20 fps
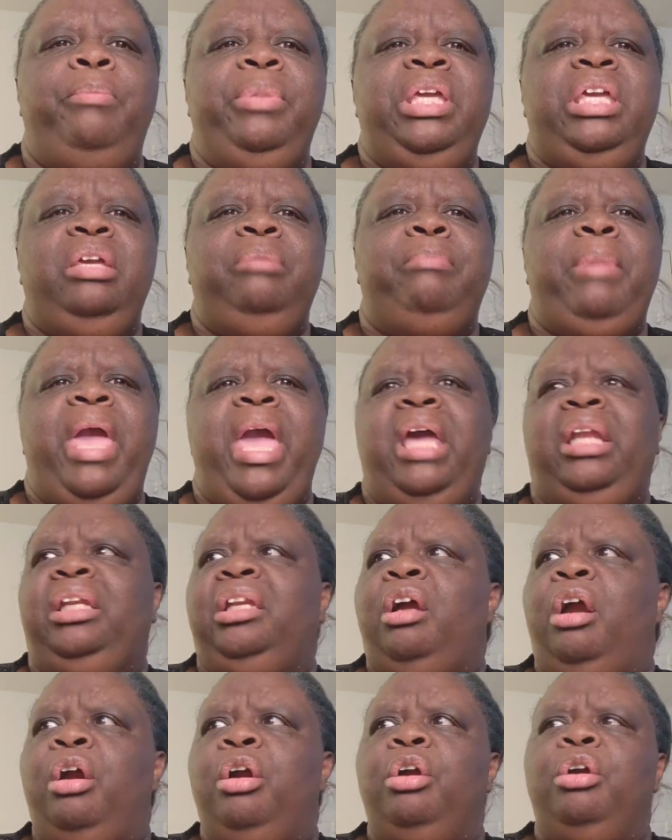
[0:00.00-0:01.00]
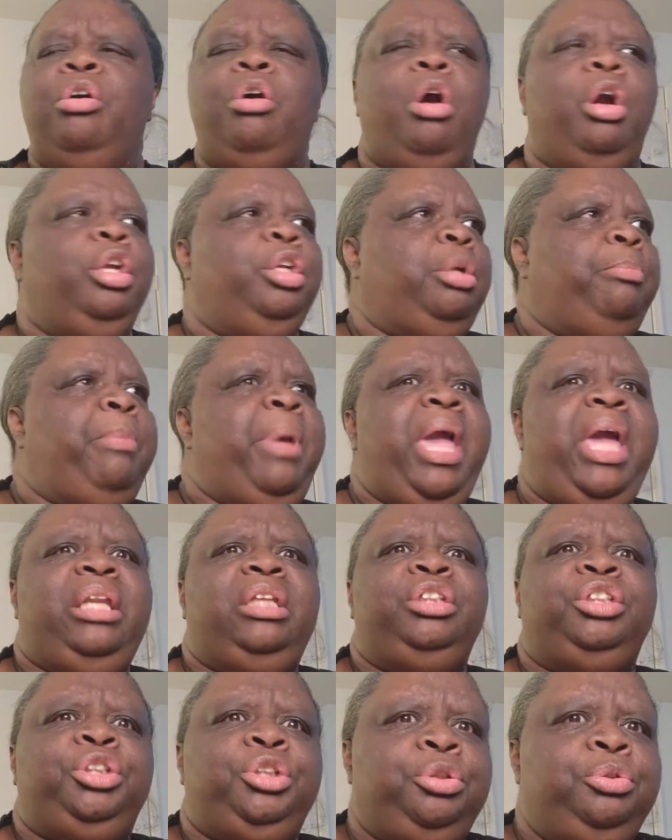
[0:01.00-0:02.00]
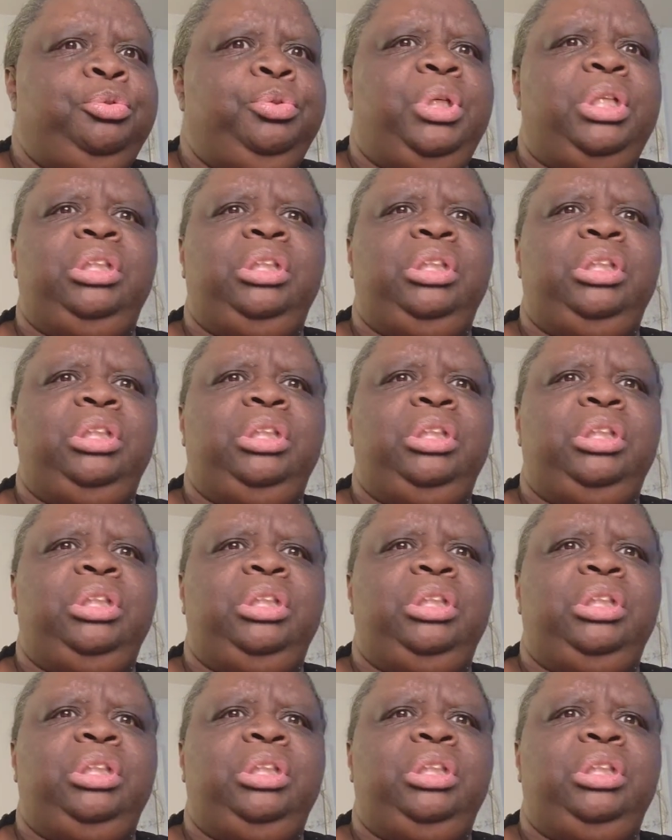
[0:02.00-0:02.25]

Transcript: to be mad at her or mad at you,